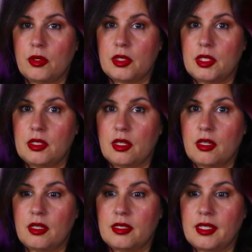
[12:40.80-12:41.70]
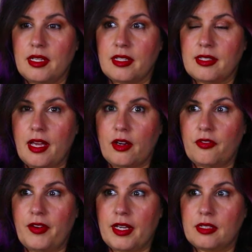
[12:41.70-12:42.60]
She's not going to send a
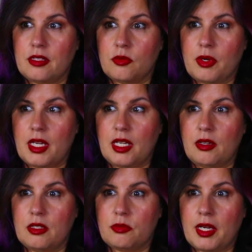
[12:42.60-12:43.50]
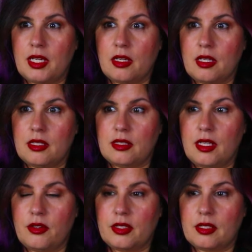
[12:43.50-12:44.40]
sacrifice. Is Rhaenyra going to
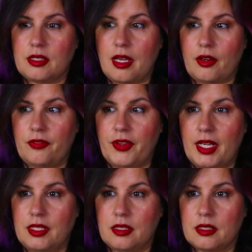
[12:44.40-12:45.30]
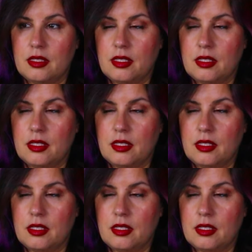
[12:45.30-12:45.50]
send her as a sacrifice?